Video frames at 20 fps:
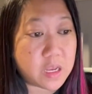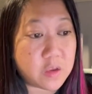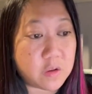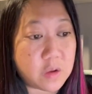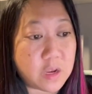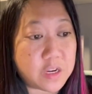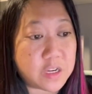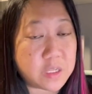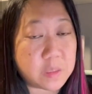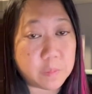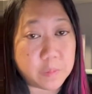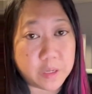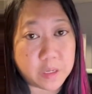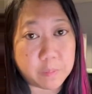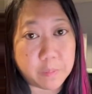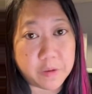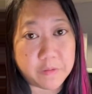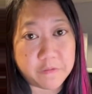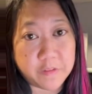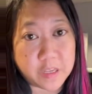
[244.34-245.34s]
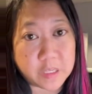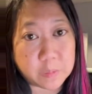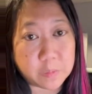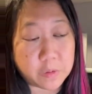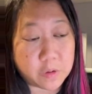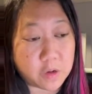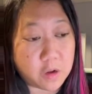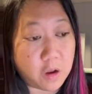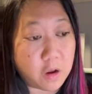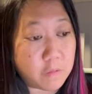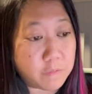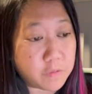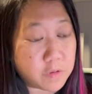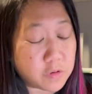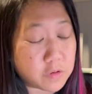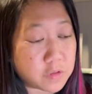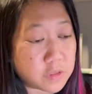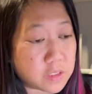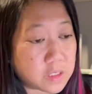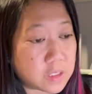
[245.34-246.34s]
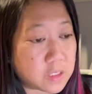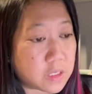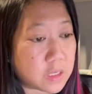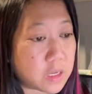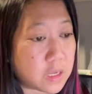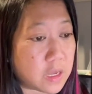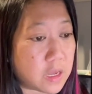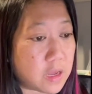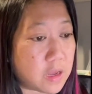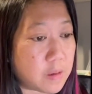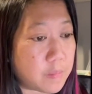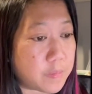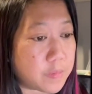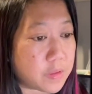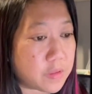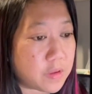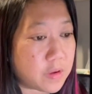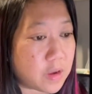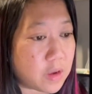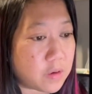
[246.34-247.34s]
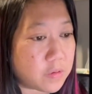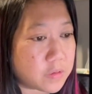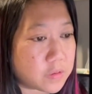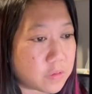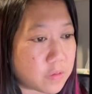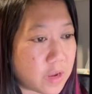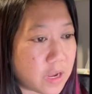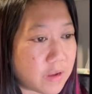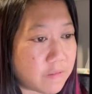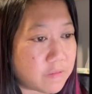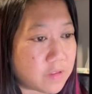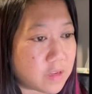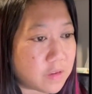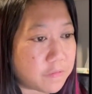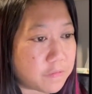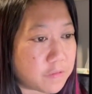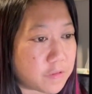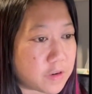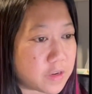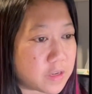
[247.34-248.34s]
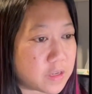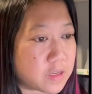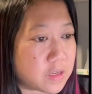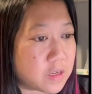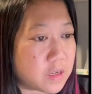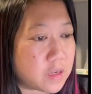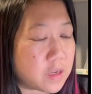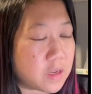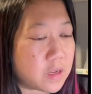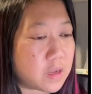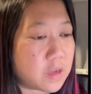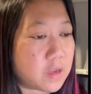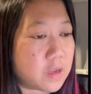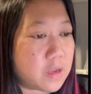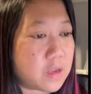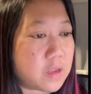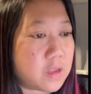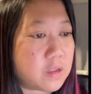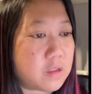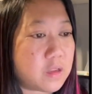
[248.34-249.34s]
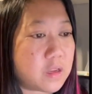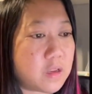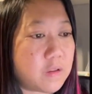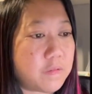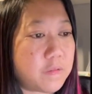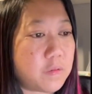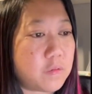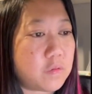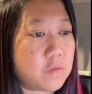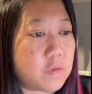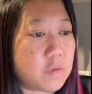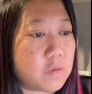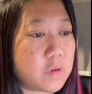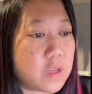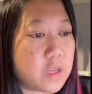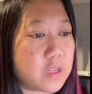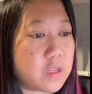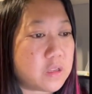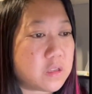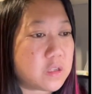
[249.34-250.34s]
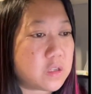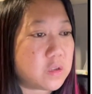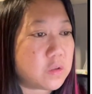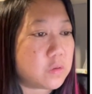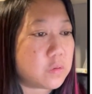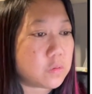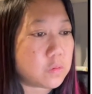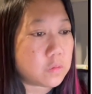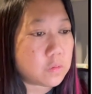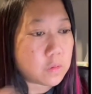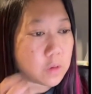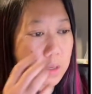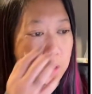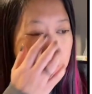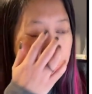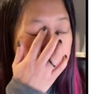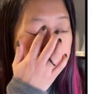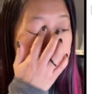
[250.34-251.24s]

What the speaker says: just pick Facebook covers. They also have different, like if you go into, hold